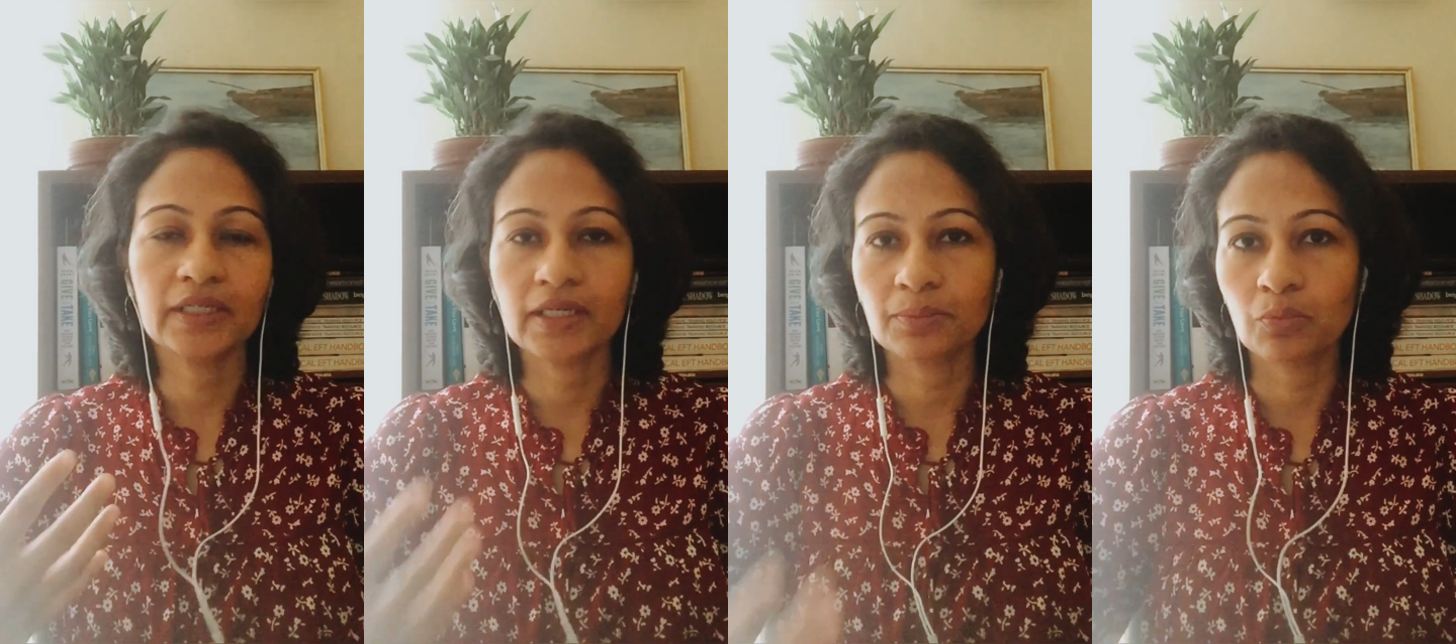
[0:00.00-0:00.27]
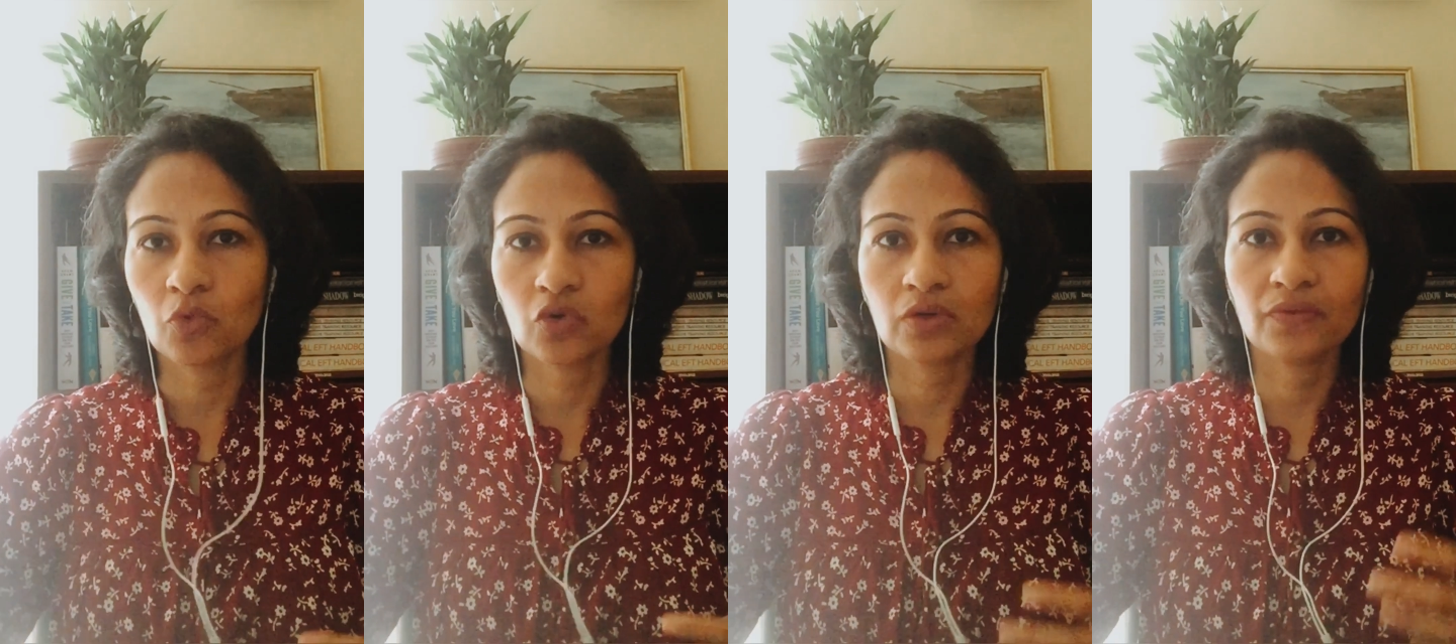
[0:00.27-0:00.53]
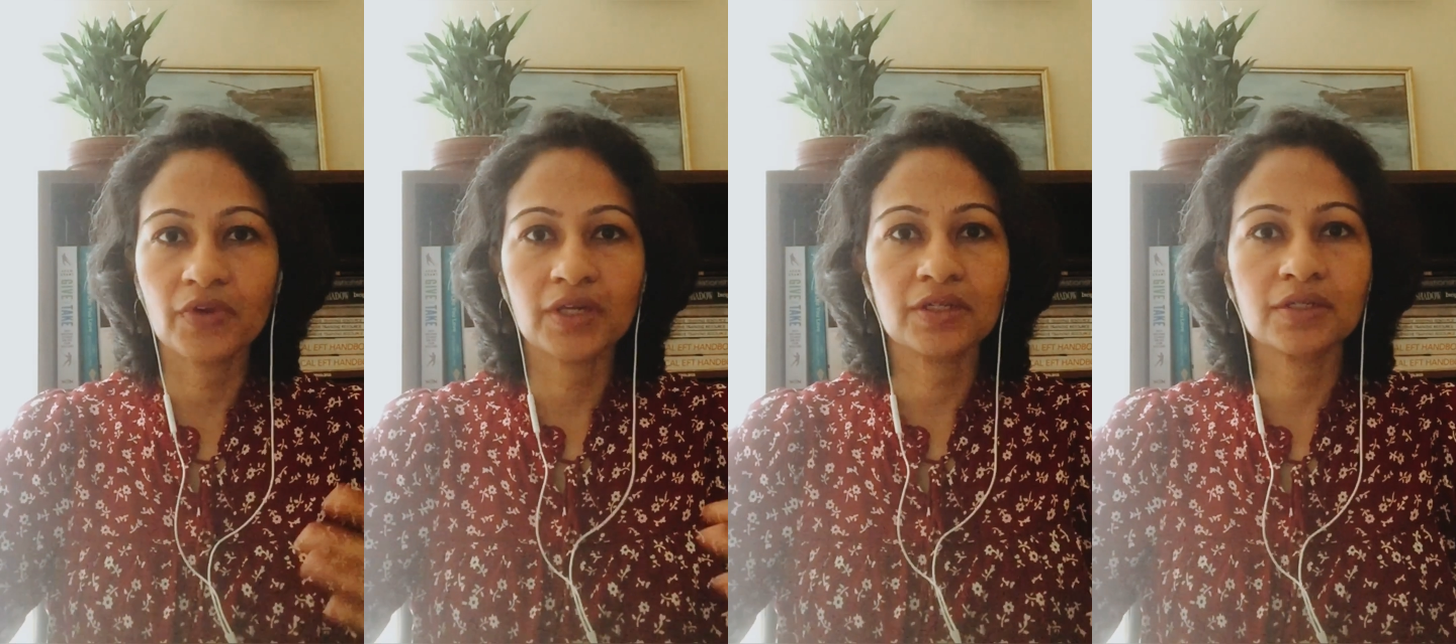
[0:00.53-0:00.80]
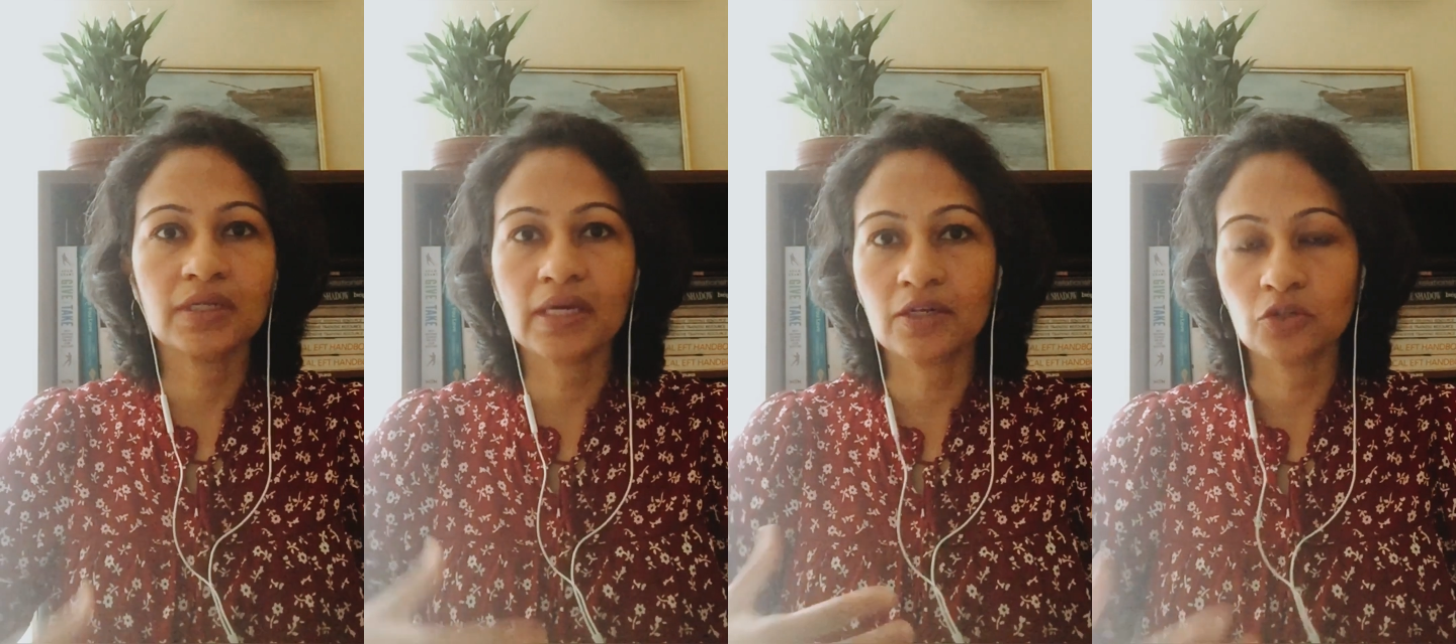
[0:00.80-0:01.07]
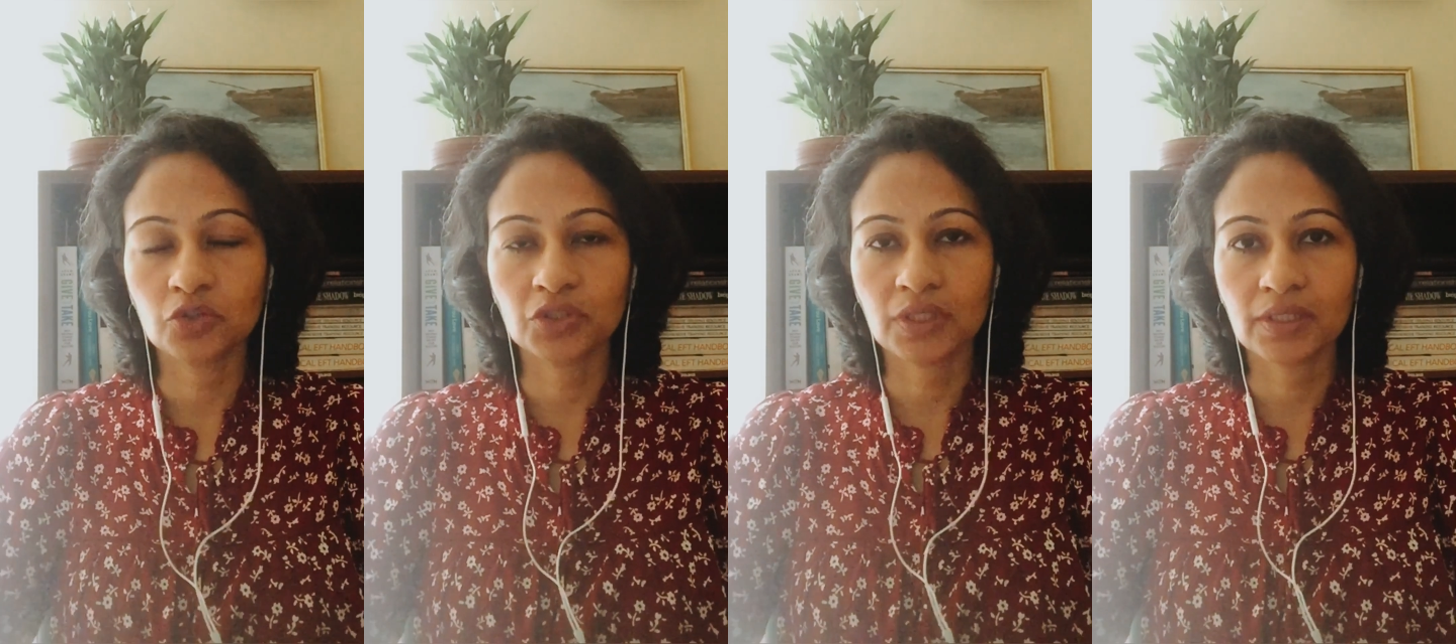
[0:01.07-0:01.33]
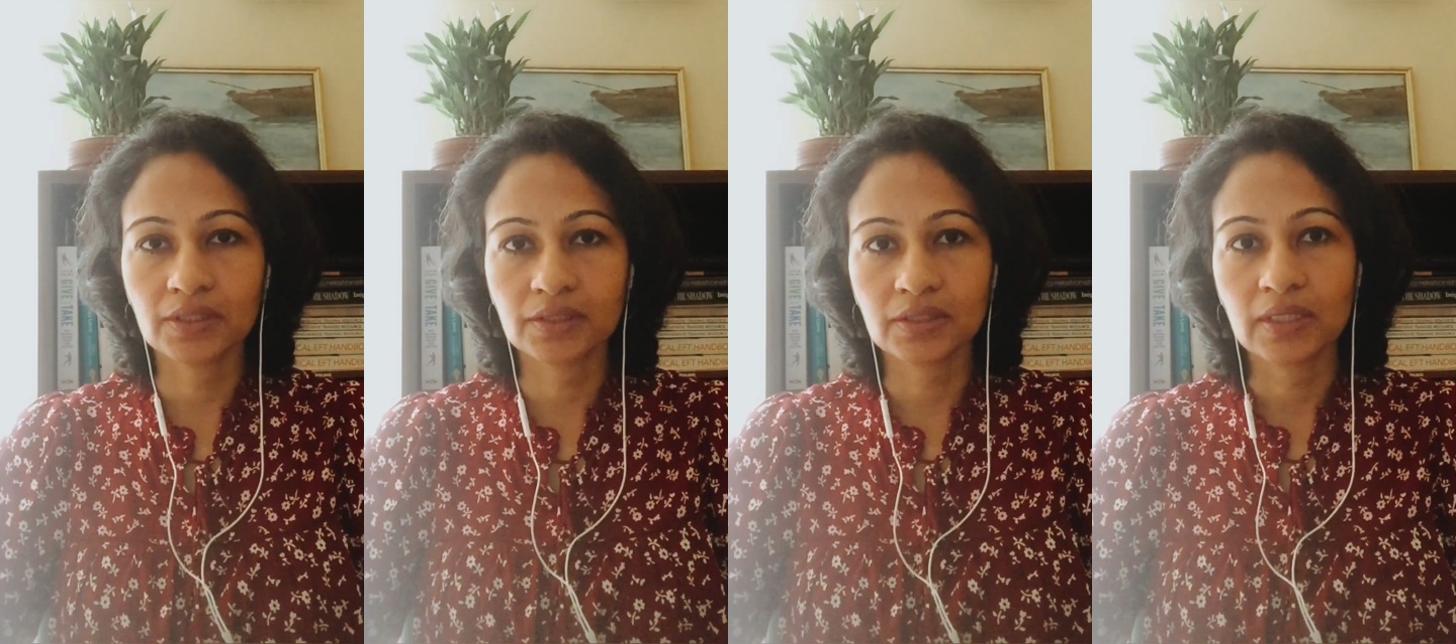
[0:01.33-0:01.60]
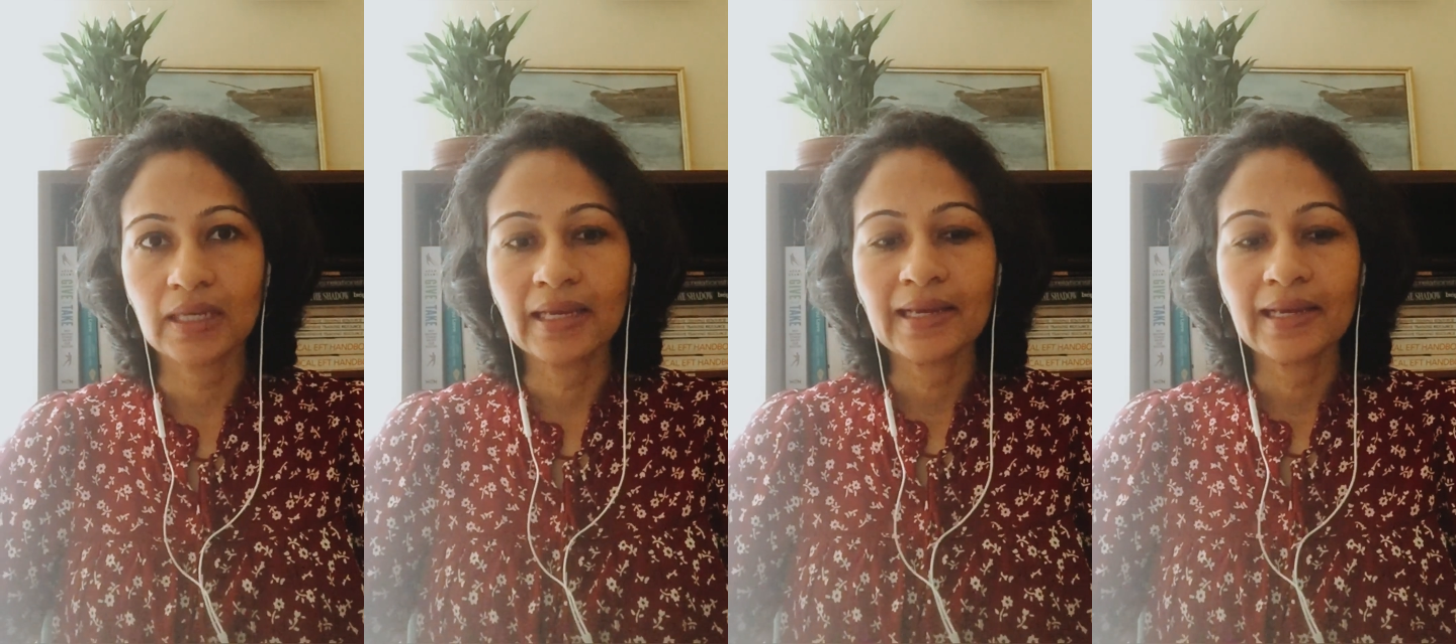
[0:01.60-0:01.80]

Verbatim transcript: get motivated energized